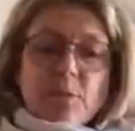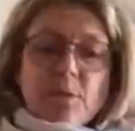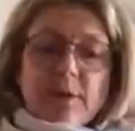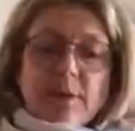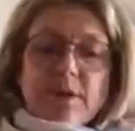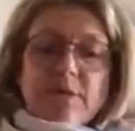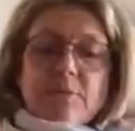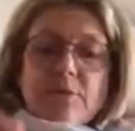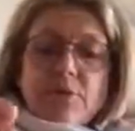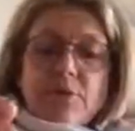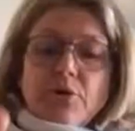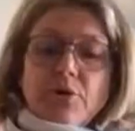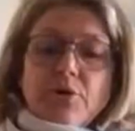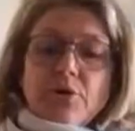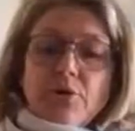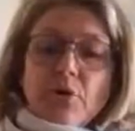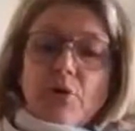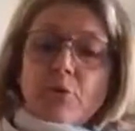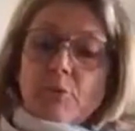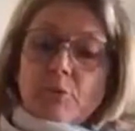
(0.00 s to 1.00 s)
Winnie the Pooh,
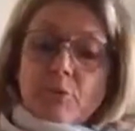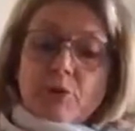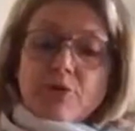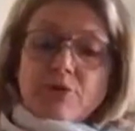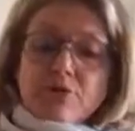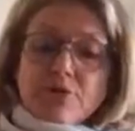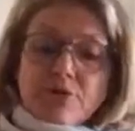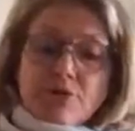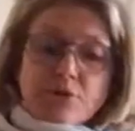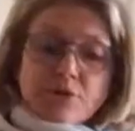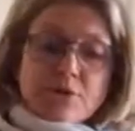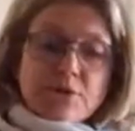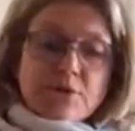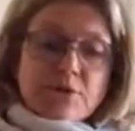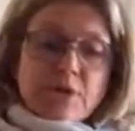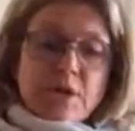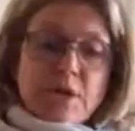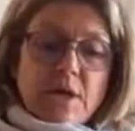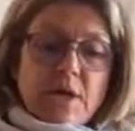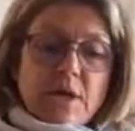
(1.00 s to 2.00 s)
or Pooh for short,